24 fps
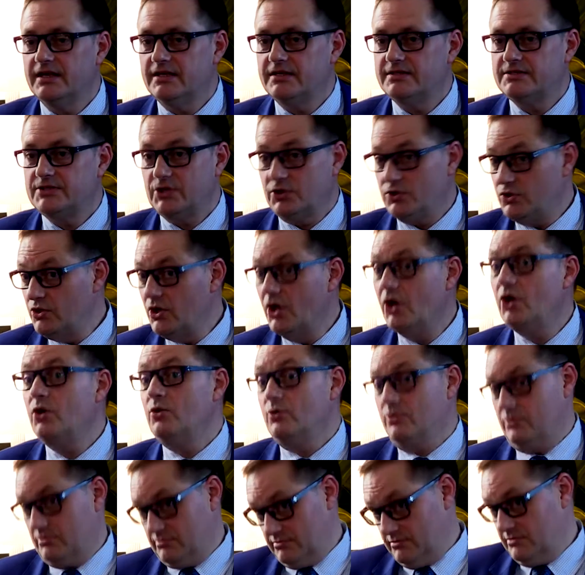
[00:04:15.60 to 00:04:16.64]
So you
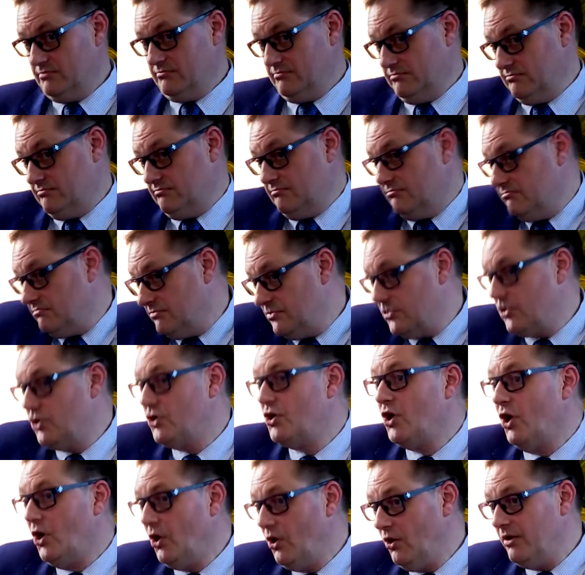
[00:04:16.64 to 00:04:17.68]
know, the
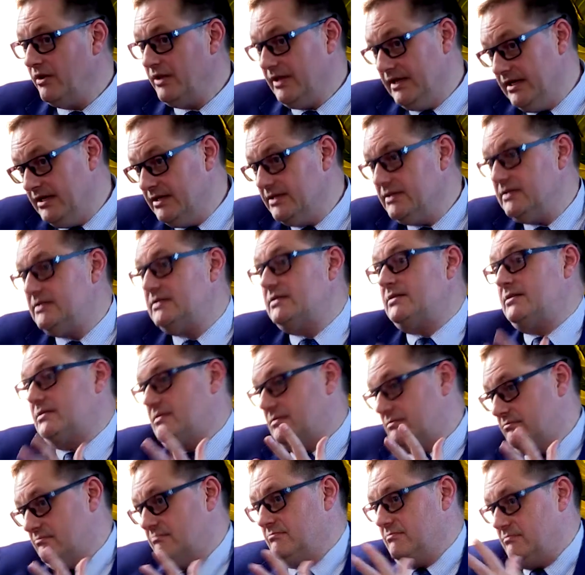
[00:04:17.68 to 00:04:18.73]
goal is
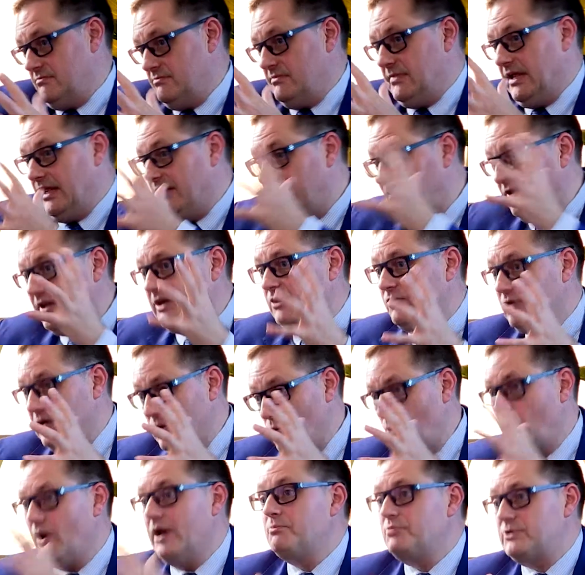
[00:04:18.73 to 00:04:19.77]
in theory
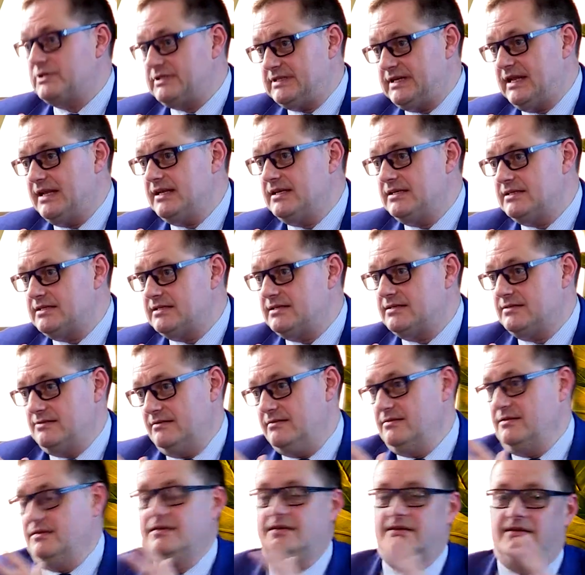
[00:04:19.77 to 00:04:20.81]
1%.
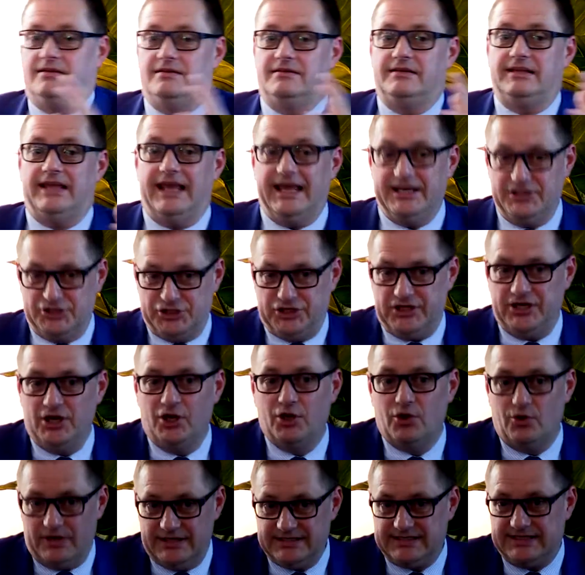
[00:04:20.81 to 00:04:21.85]
The
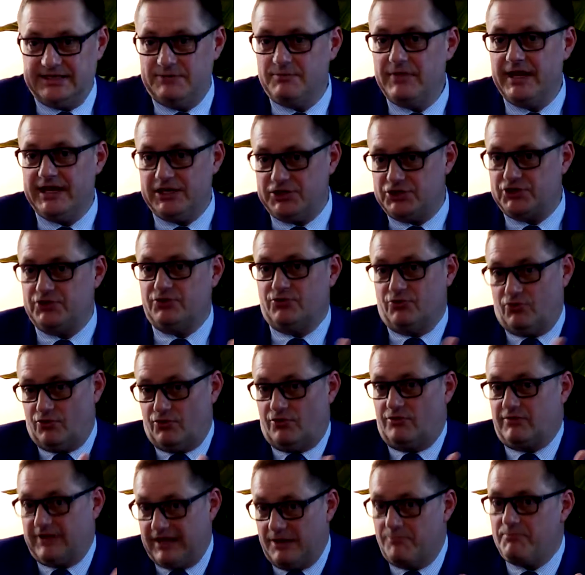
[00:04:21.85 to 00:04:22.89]
NGO estimation
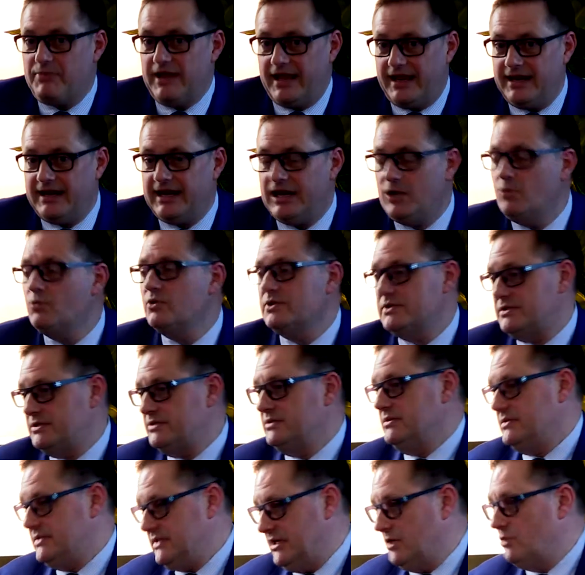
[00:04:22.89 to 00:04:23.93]
or campaigning was
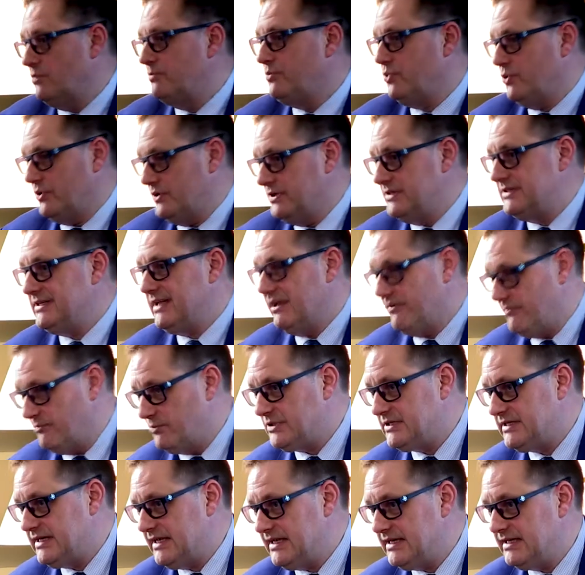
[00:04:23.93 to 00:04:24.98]

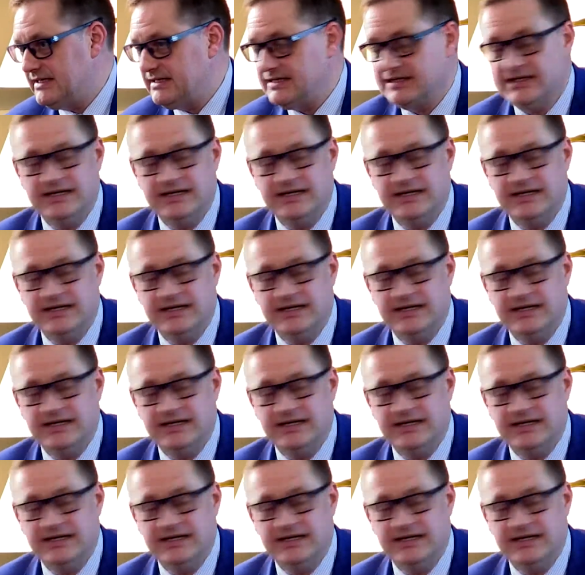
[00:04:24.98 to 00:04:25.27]
0.7%.